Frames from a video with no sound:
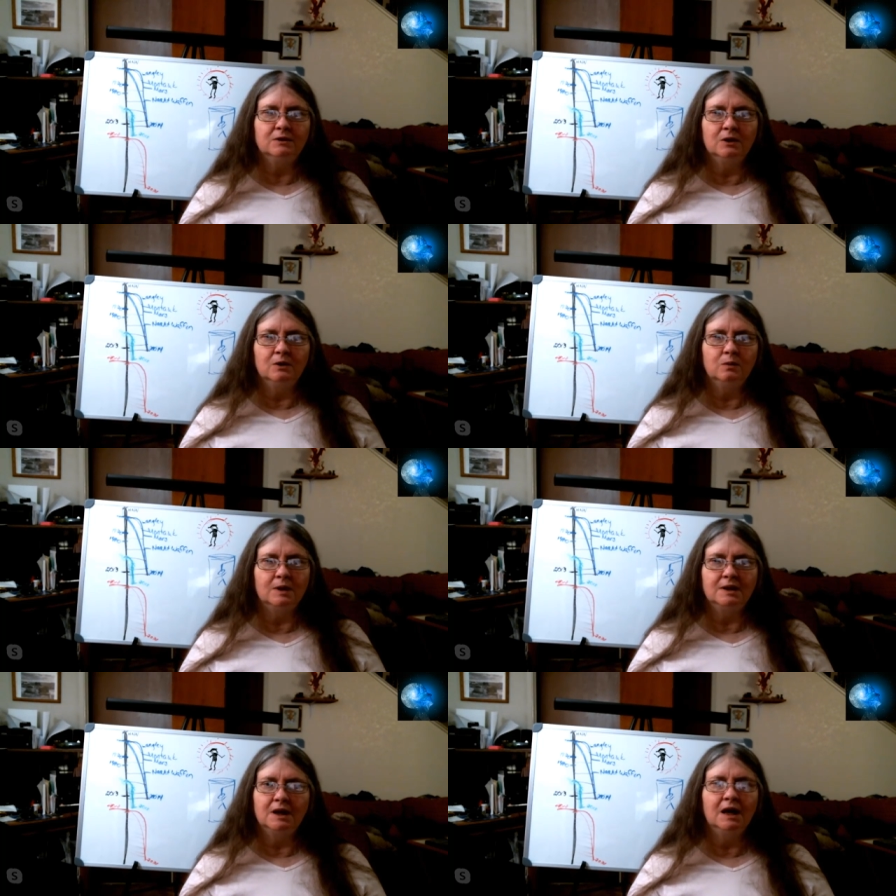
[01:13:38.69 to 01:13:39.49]
I
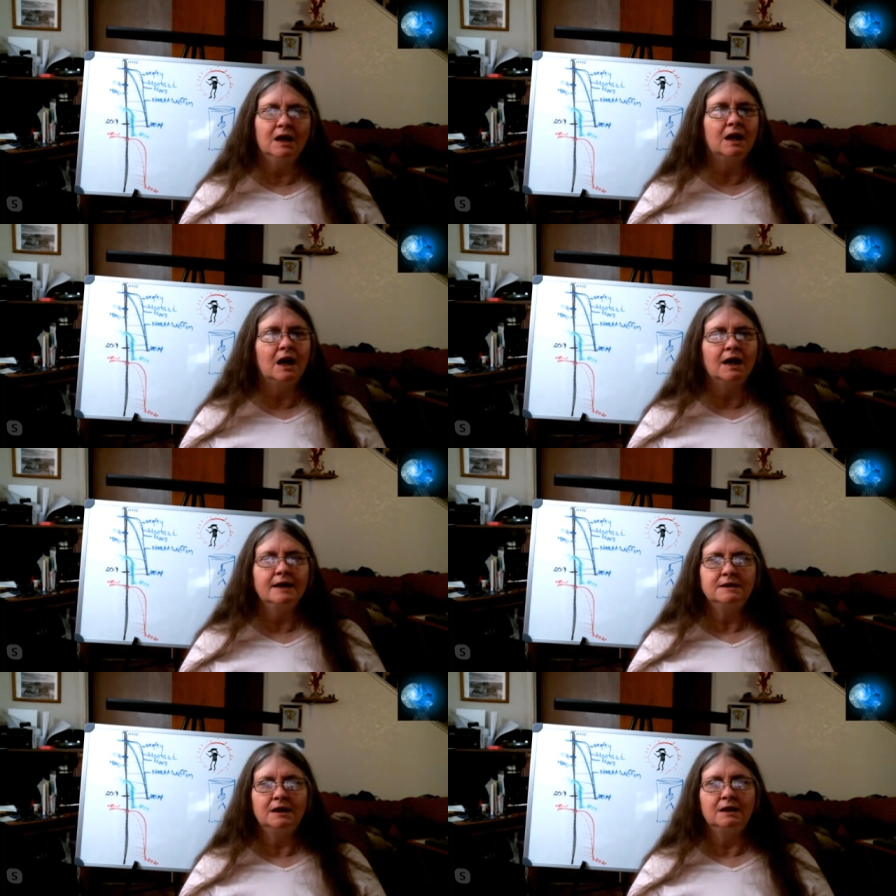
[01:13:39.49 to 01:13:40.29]
don't know what the
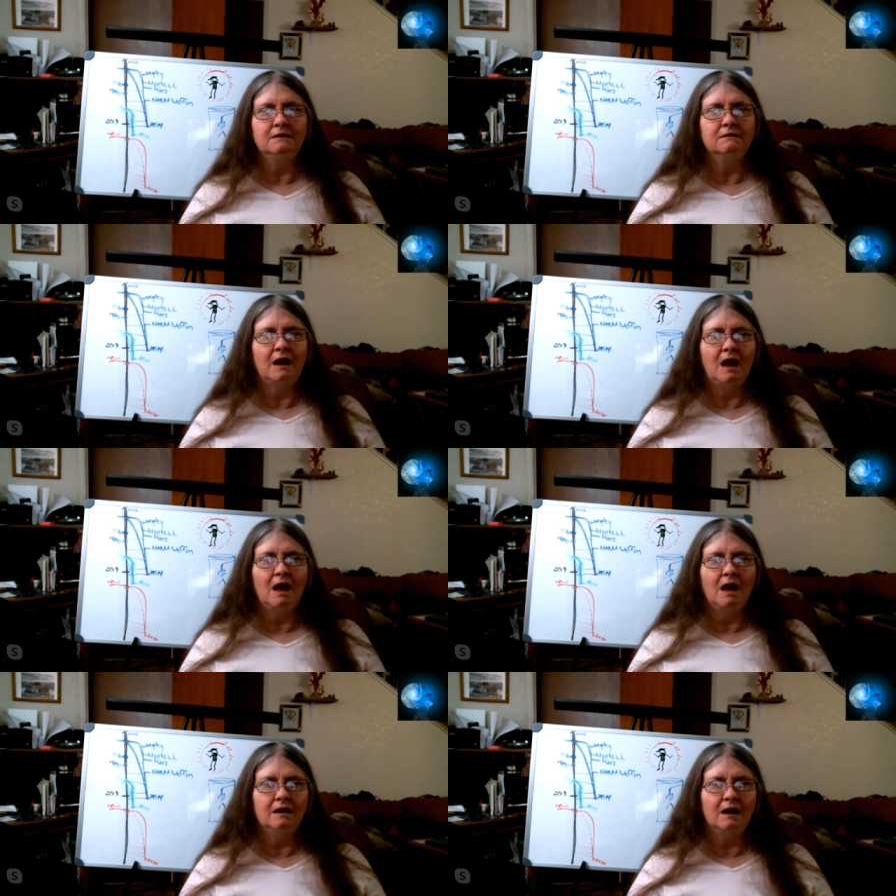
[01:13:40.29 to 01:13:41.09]
hell I did.